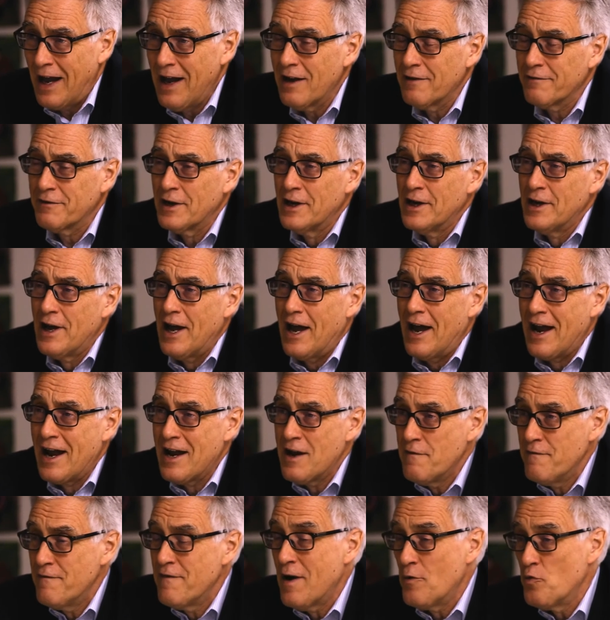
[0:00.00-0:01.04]
have
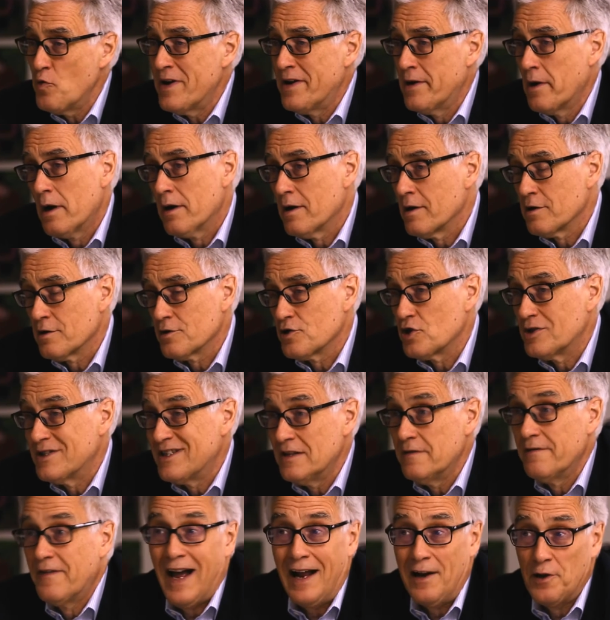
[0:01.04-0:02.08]
a very large
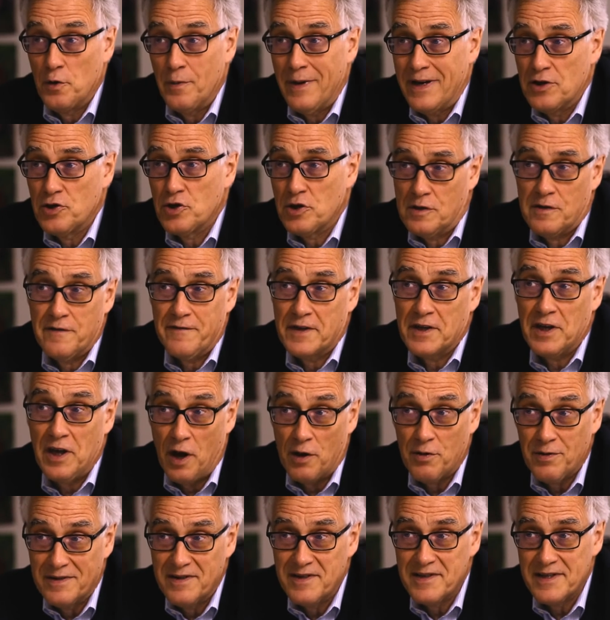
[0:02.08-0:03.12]
devaluation of the
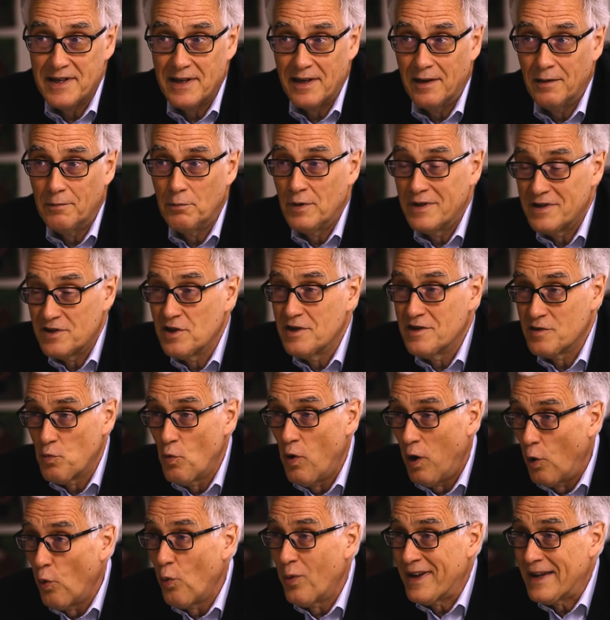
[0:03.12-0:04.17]
currency, which is
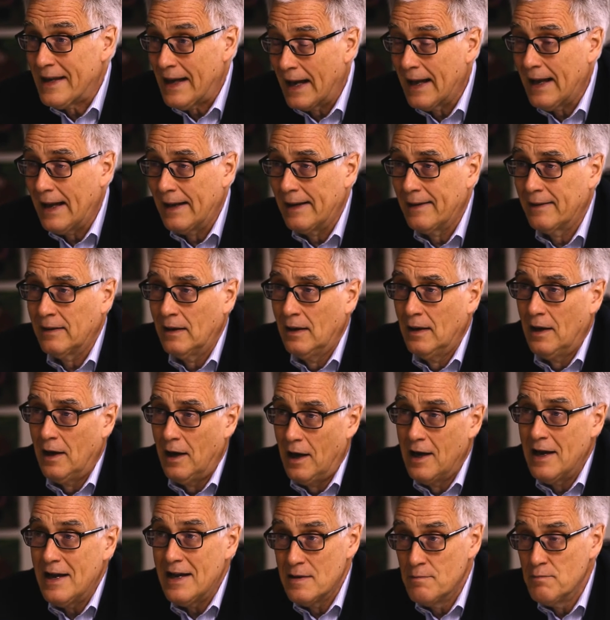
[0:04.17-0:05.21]
what we had
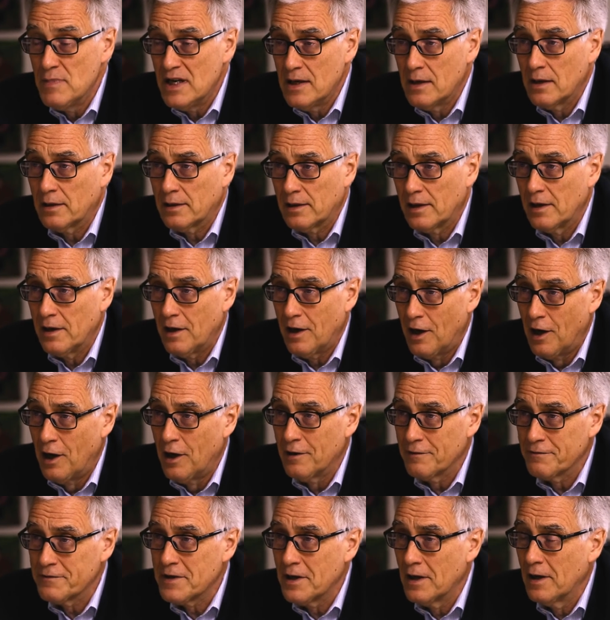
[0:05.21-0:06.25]
uh, immediately
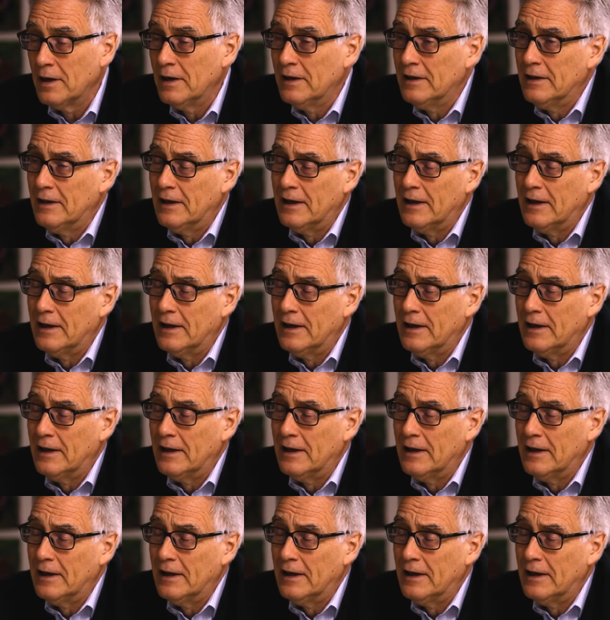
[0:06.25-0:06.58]
after